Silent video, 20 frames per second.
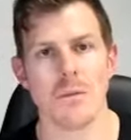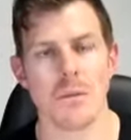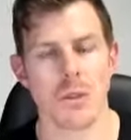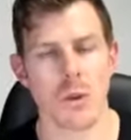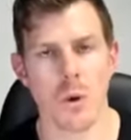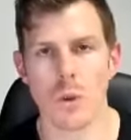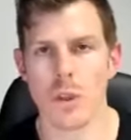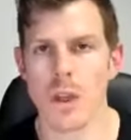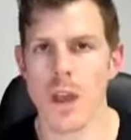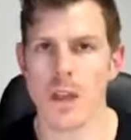with
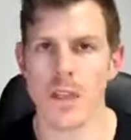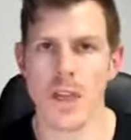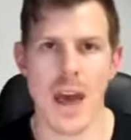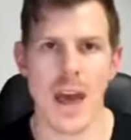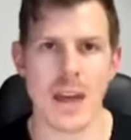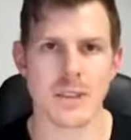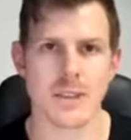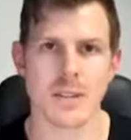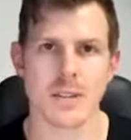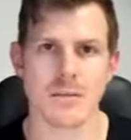all the other
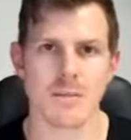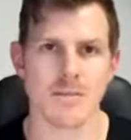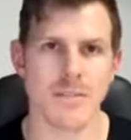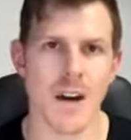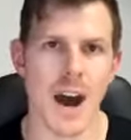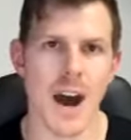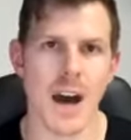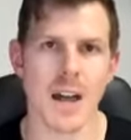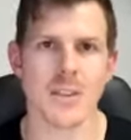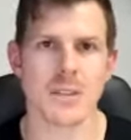hats and
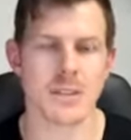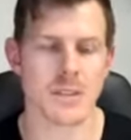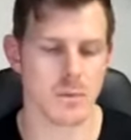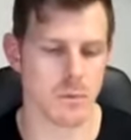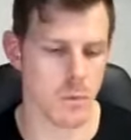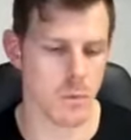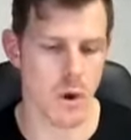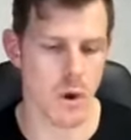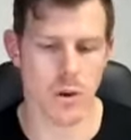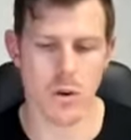fathers and
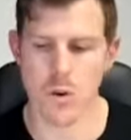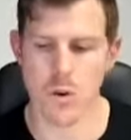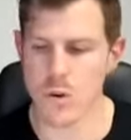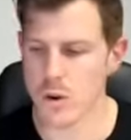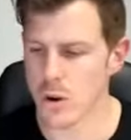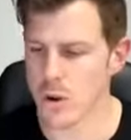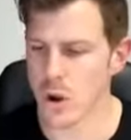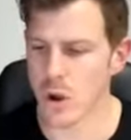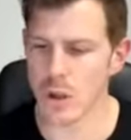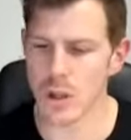worker
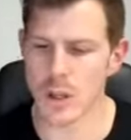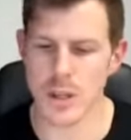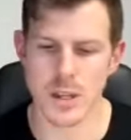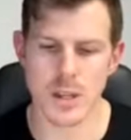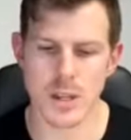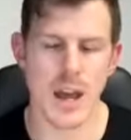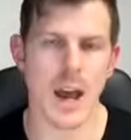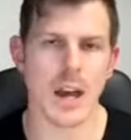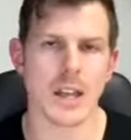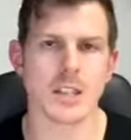and colleague
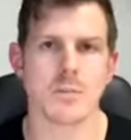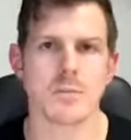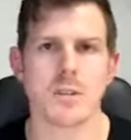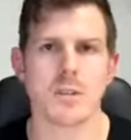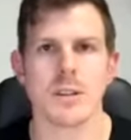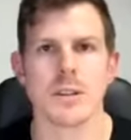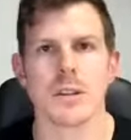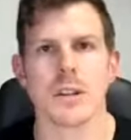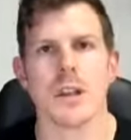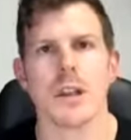and
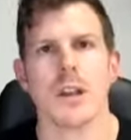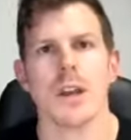husband and,